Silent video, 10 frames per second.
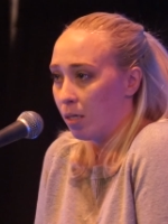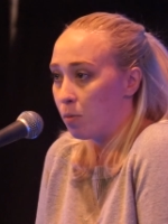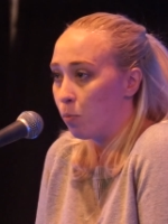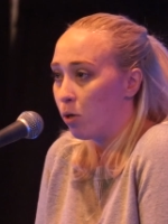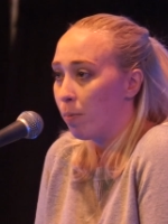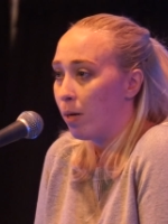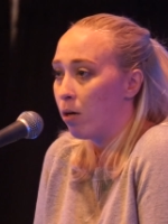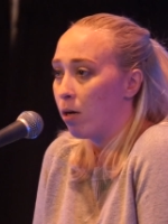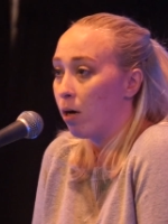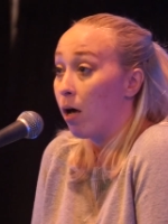this morning my
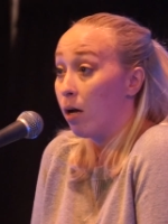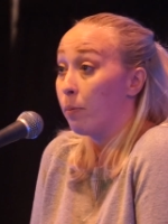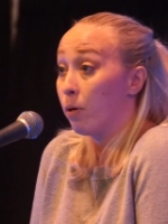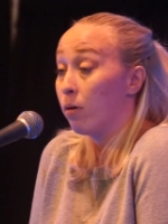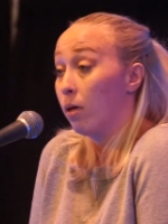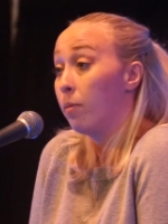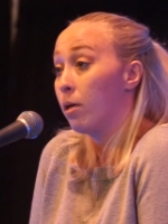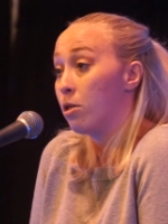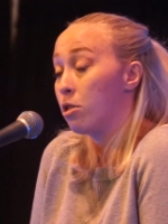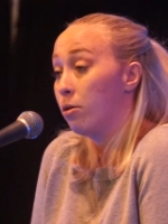daughter got up early
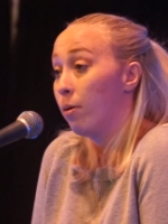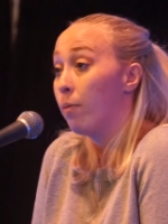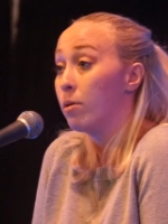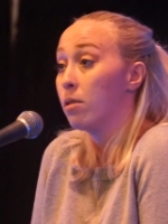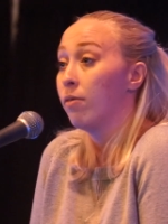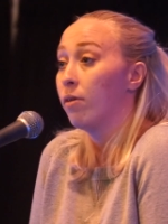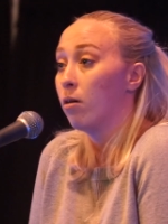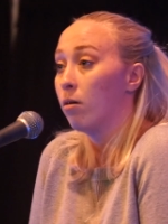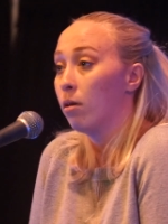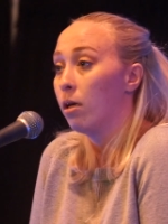because she knew I was leaving
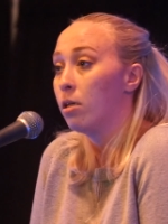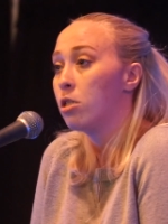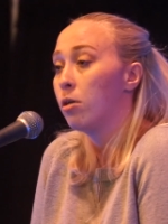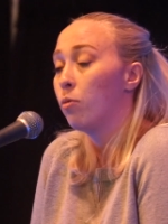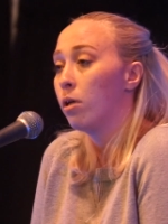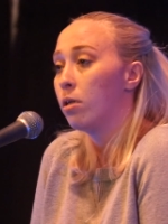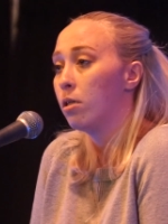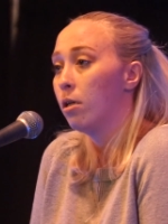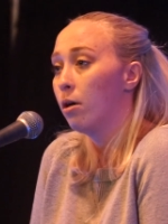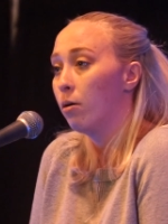early and she wanted
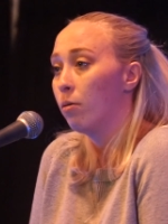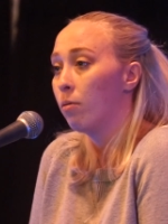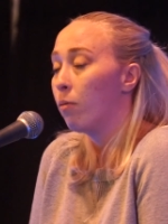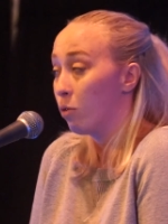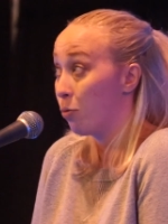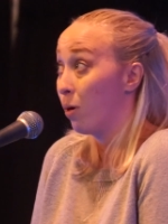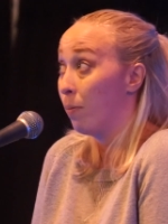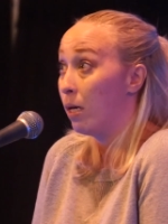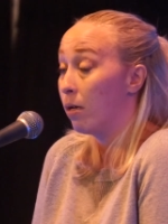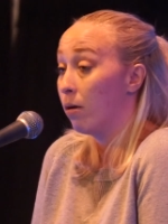to know, she
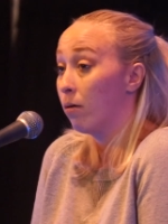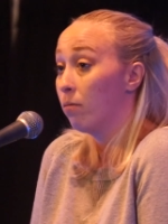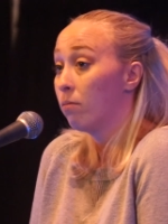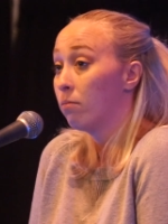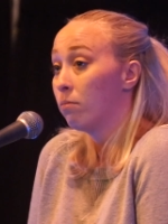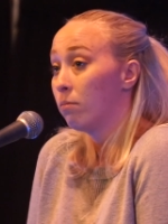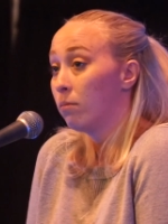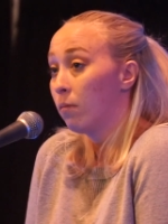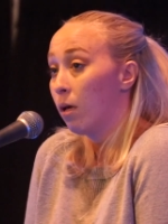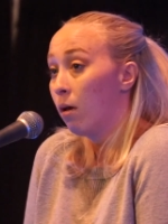wanted me to know,
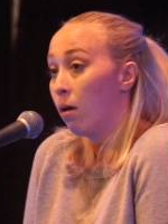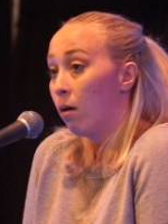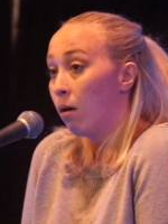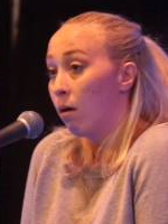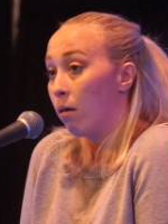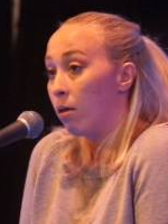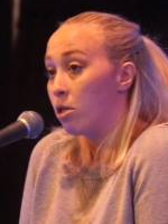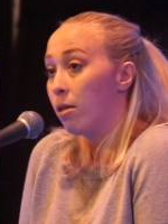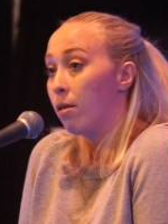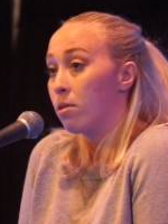that
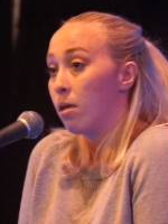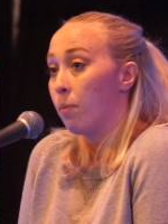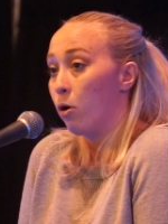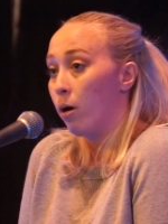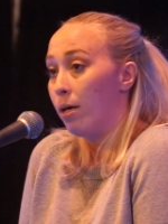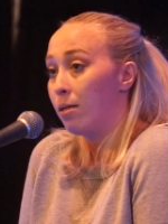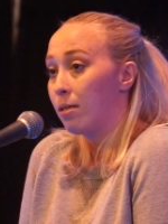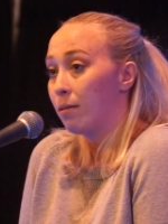she thinks I'm great.